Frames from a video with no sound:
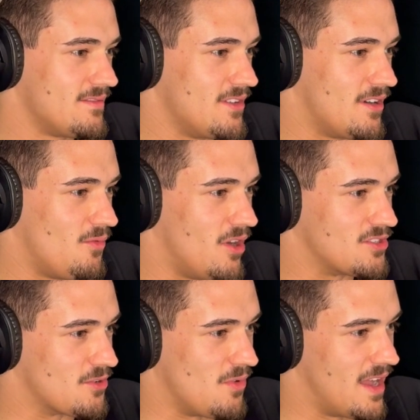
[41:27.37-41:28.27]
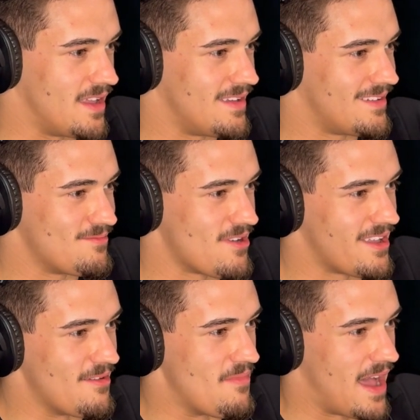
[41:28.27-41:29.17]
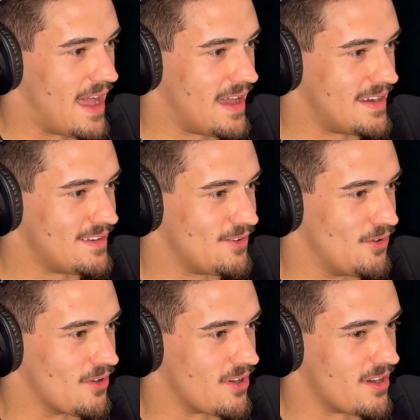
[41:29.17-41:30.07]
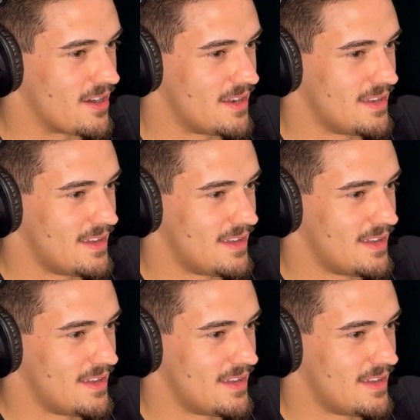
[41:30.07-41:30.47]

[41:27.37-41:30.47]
you know, Walter White in Breaking Bad, or